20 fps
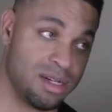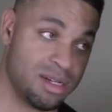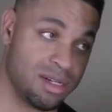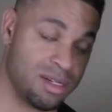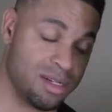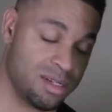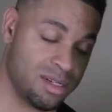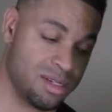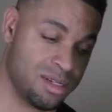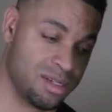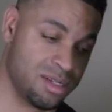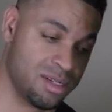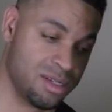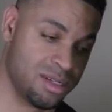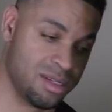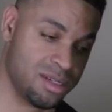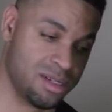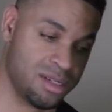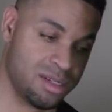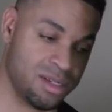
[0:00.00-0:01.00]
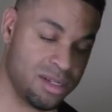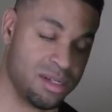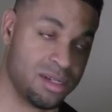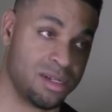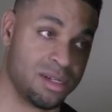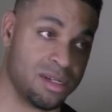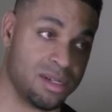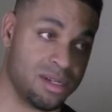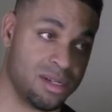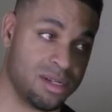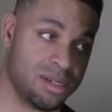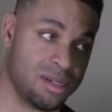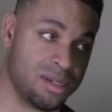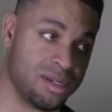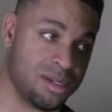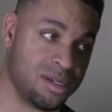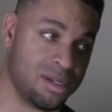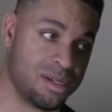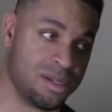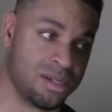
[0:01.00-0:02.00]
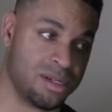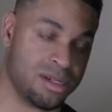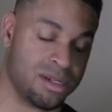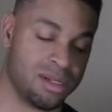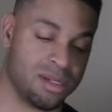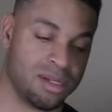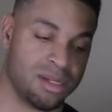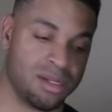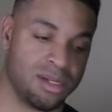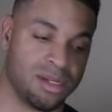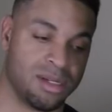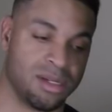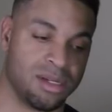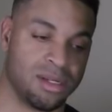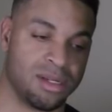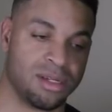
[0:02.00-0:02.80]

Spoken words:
This person isn't speaking.